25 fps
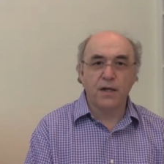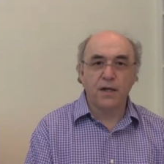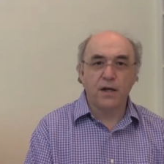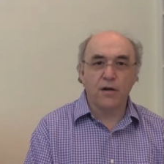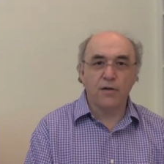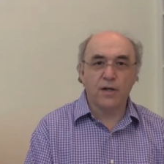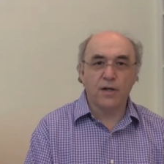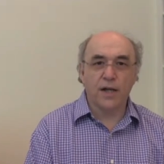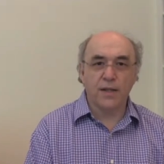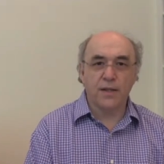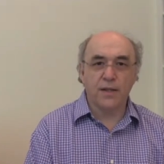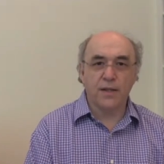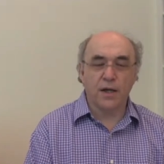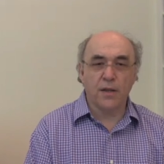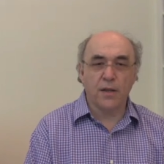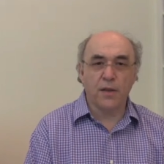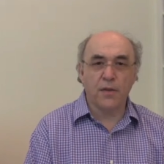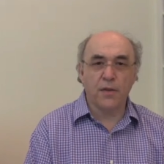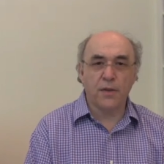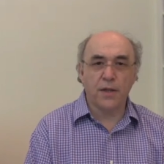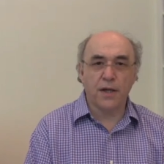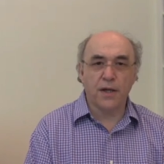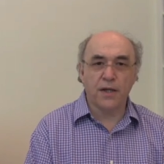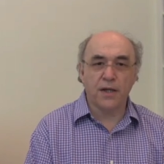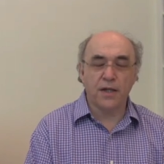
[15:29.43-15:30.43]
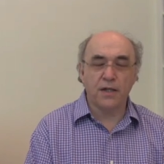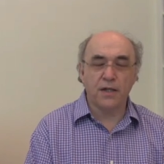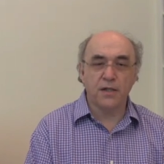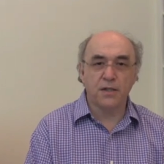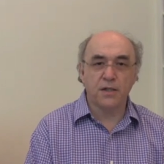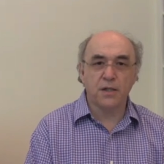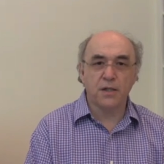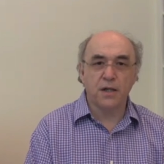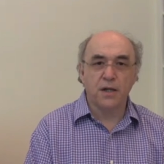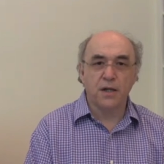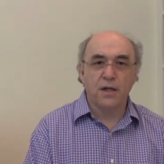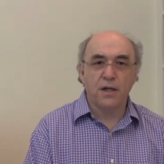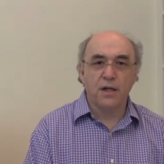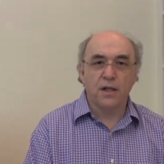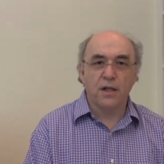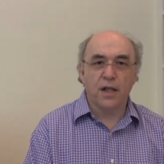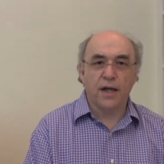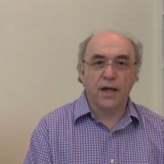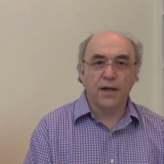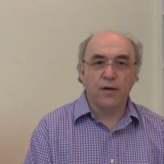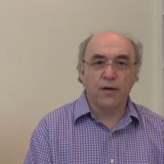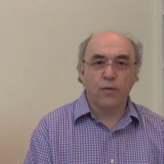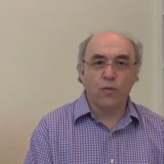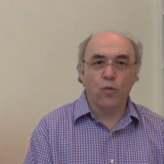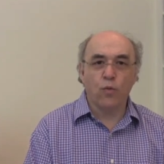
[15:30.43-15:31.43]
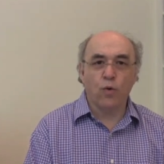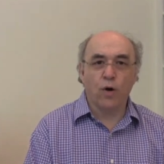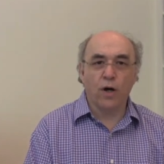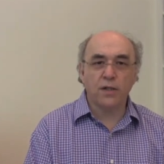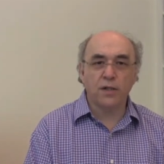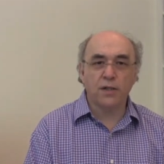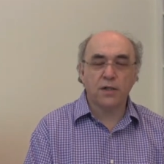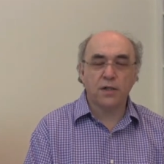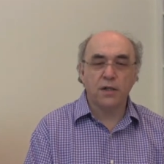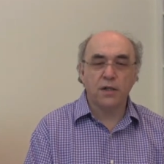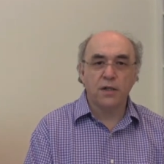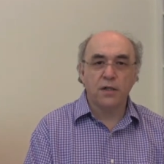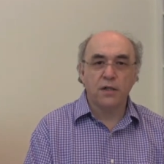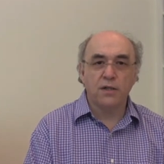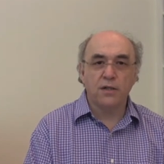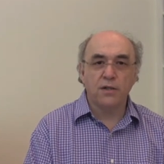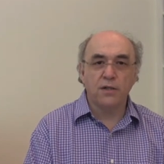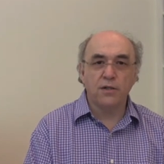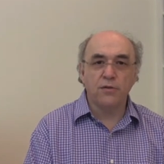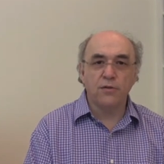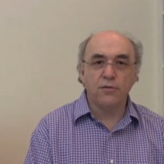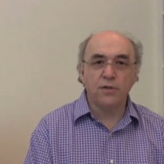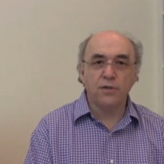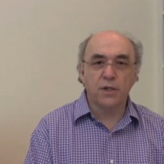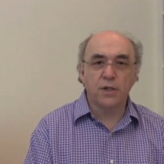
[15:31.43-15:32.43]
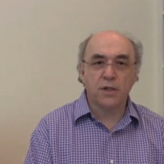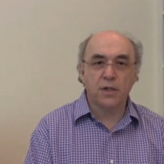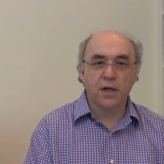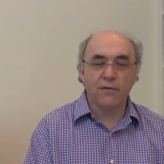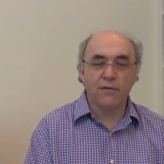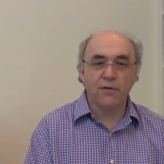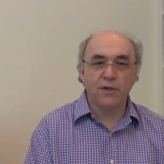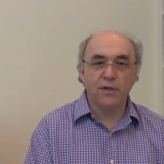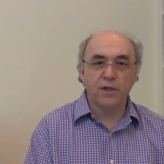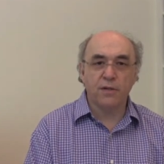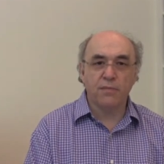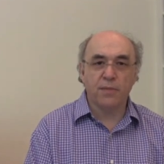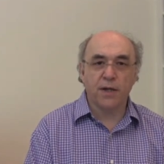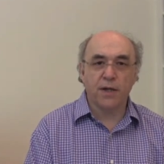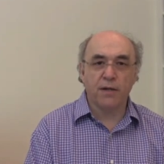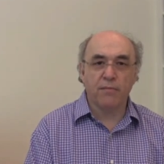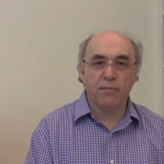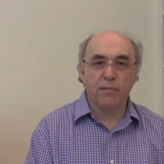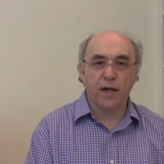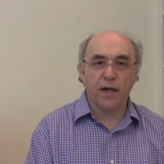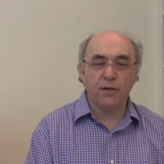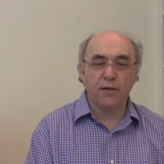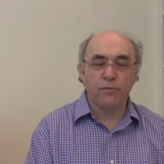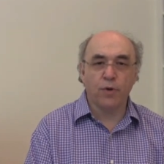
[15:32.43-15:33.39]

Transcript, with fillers: Okay, the other thing is, like, what new discoveries are being made?